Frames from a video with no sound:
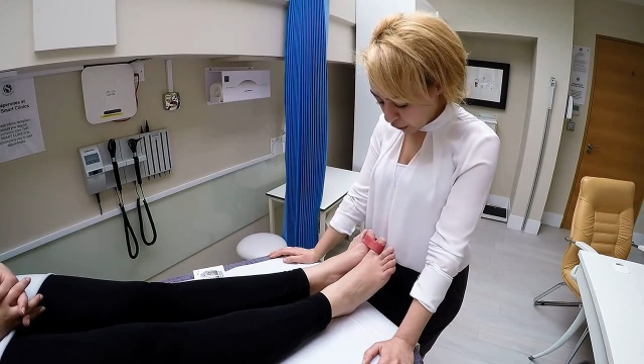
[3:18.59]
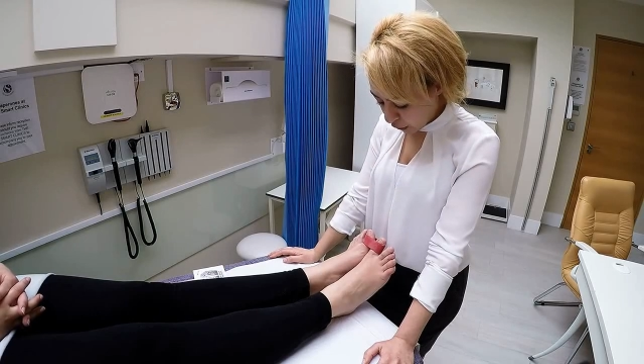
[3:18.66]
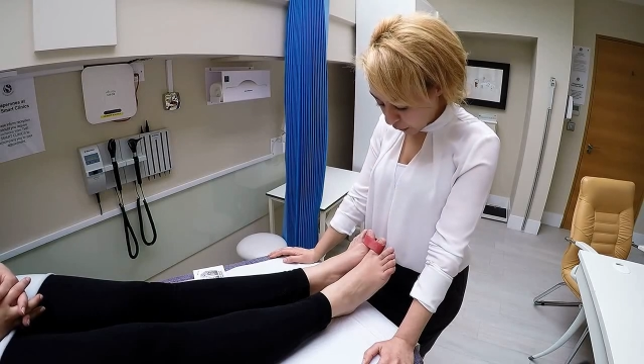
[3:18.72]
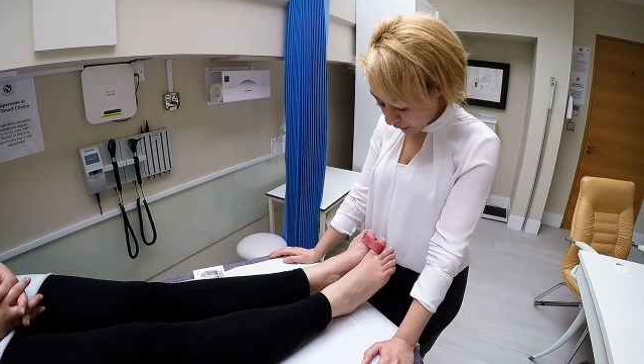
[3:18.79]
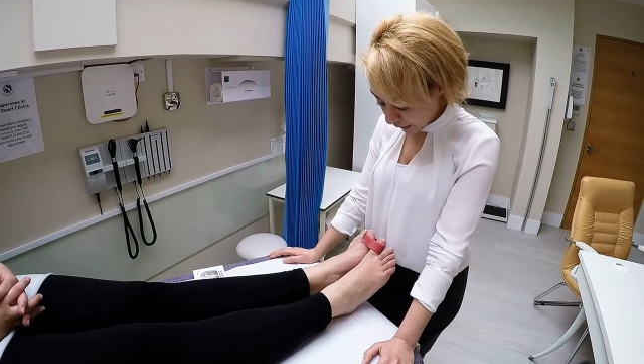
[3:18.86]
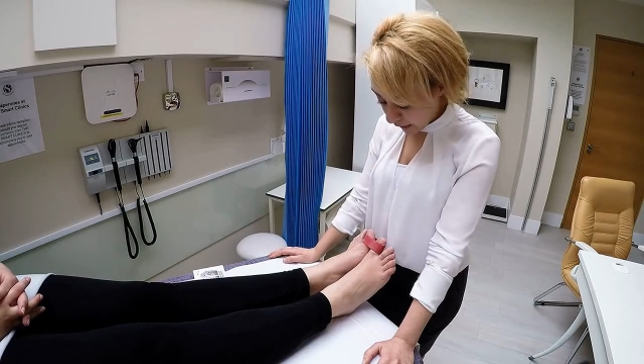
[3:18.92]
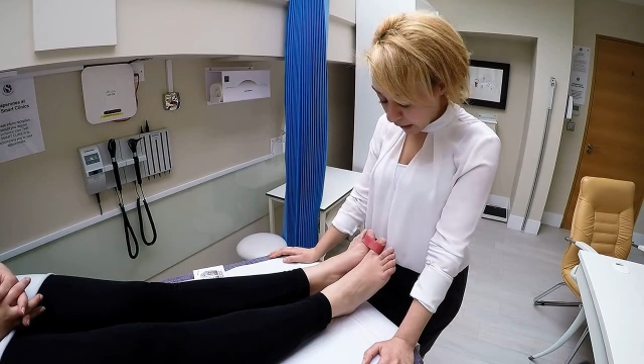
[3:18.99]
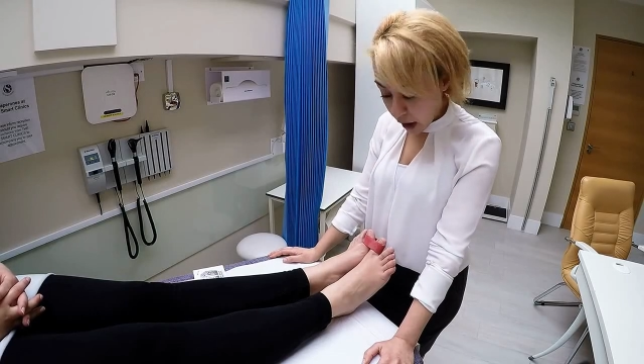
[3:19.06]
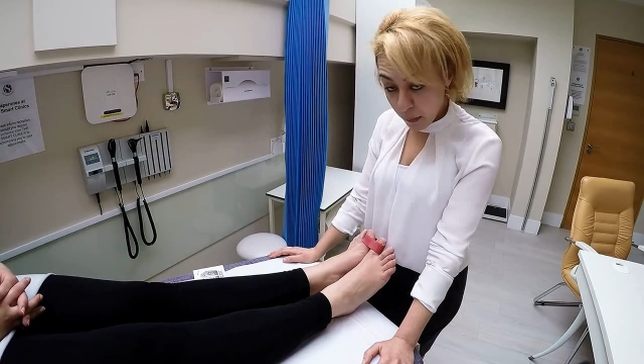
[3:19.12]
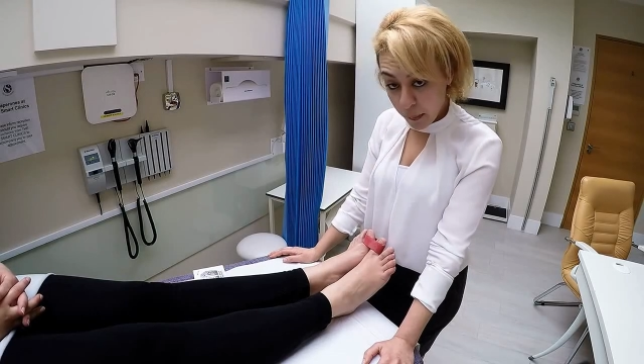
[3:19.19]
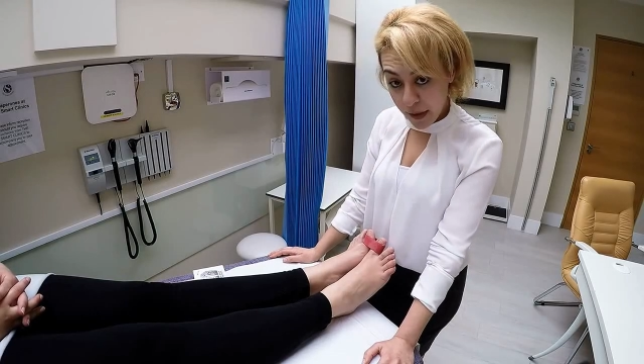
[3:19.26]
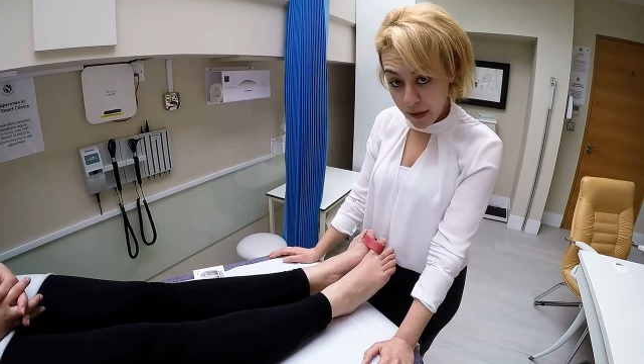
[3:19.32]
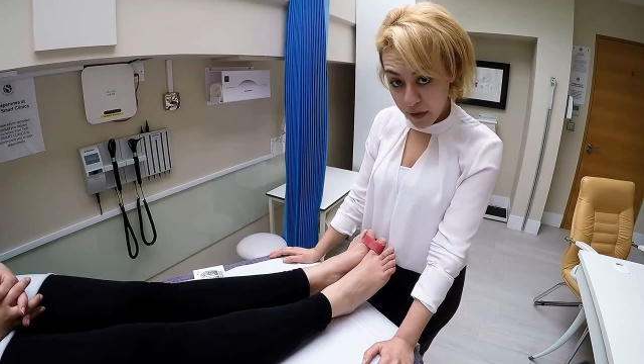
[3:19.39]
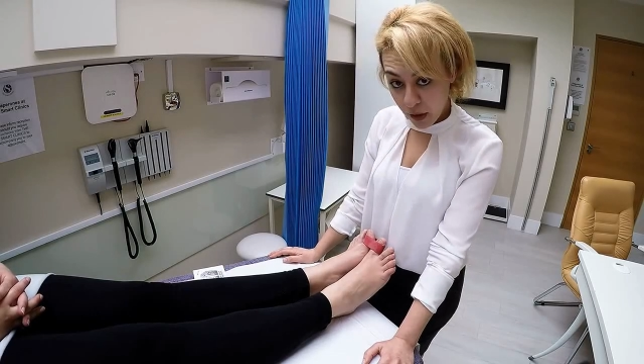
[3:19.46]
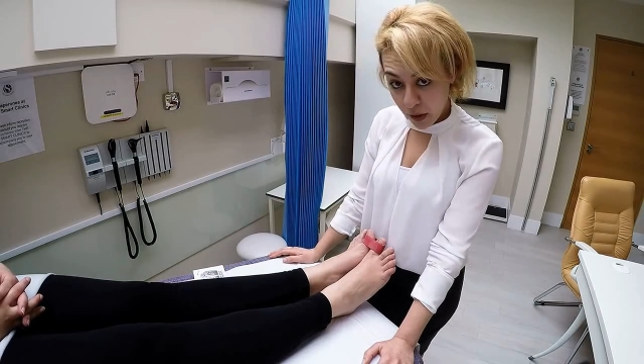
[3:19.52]
using
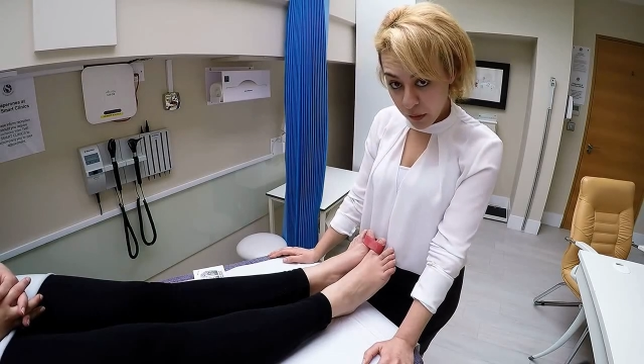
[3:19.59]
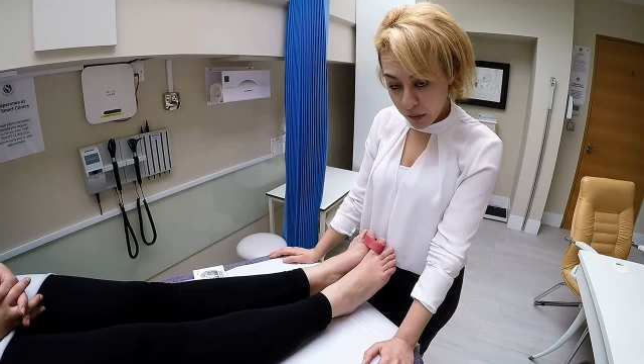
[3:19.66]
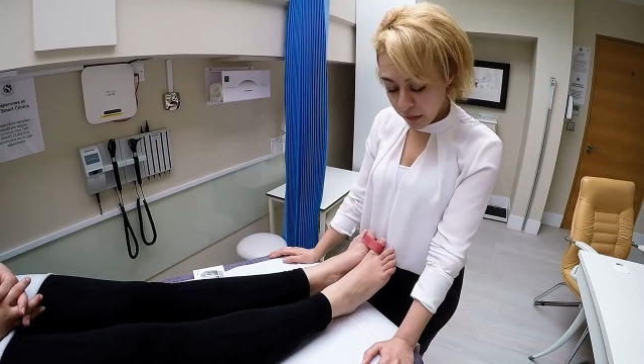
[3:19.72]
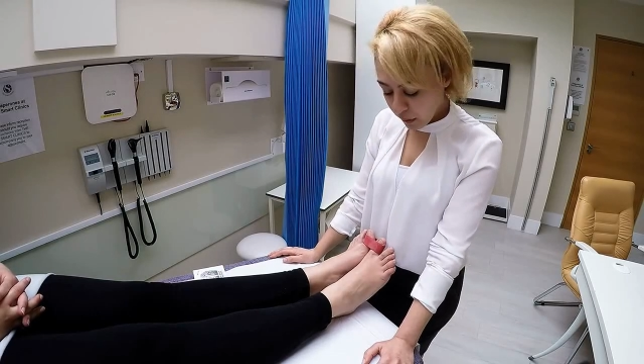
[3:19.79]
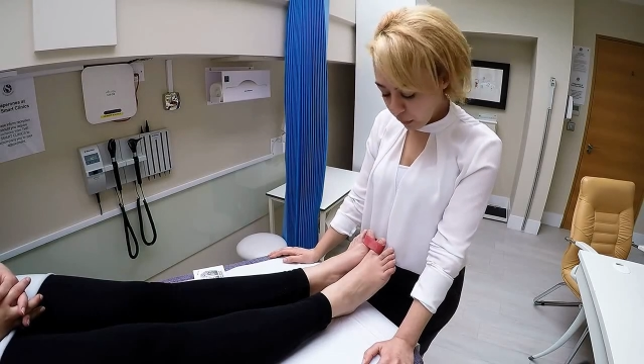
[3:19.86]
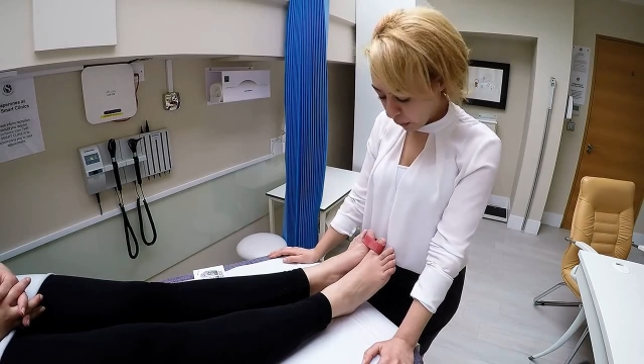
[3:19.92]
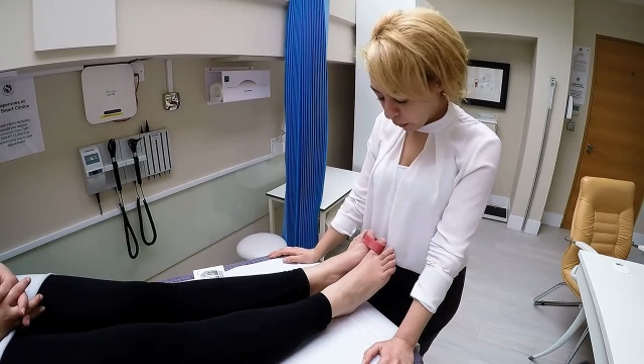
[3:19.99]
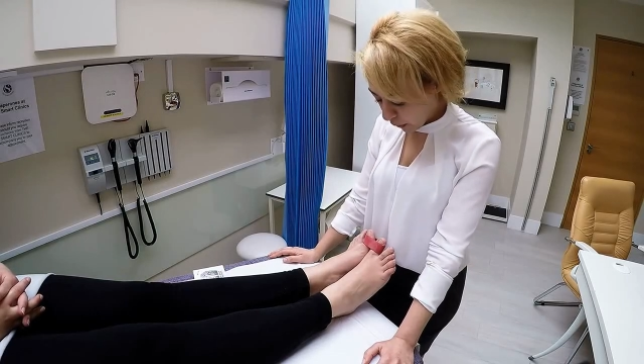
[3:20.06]
our big toes,